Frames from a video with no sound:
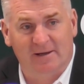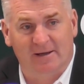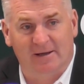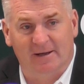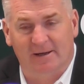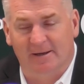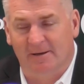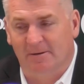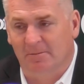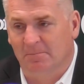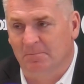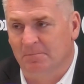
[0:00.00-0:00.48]

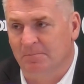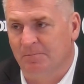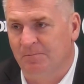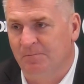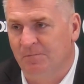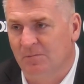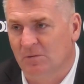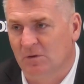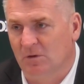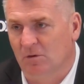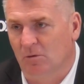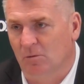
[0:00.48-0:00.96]

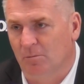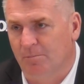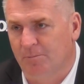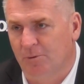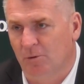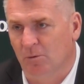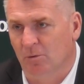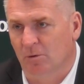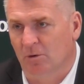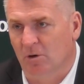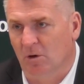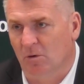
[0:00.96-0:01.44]
The
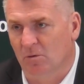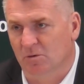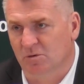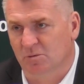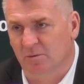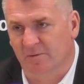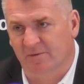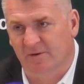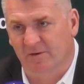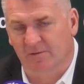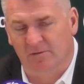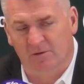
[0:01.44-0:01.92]
poor goals
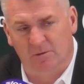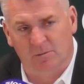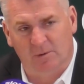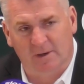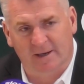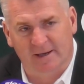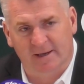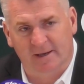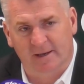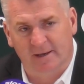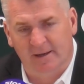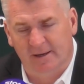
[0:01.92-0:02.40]
were given
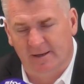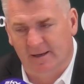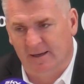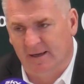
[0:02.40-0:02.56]
away,